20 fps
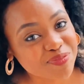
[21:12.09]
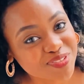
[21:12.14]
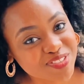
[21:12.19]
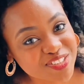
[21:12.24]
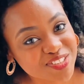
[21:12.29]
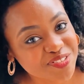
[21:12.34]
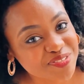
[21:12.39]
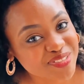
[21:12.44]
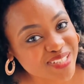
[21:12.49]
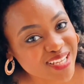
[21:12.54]
we
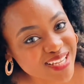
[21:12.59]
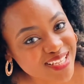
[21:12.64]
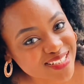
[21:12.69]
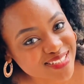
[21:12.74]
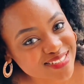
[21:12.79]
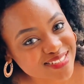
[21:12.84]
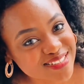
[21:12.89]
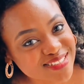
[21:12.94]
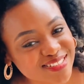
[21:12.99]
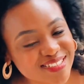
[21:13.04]
should do
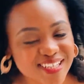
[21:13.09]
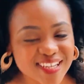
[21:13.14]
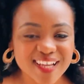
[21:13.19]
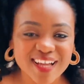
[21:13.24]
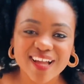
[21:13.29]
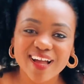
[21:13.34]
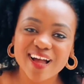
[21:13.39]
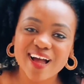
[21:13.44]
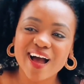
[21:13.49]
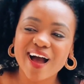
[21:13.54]
next.
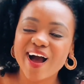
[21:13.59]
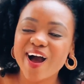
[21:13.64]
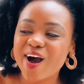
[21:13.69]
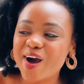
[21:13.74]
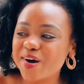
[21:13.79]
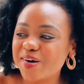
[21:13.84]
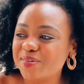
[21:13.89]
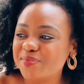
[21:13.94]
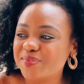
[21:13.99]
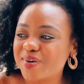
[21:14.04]

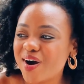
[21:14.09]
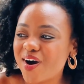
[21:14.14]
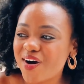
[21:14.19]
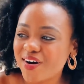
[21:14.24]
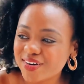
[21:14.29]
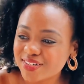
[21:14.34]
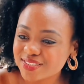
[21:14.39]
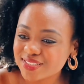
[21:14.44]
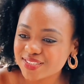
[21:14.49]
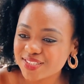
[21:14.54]

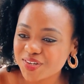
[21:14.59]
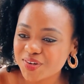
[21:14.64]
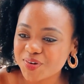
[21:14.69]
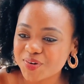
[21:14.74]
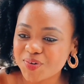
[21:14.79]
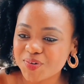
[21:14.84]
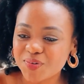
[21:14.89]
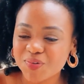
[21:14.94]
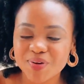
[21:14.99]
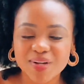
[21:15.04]

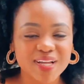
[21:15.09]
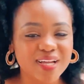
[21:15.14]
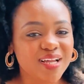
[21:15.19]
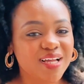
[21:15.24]
Also,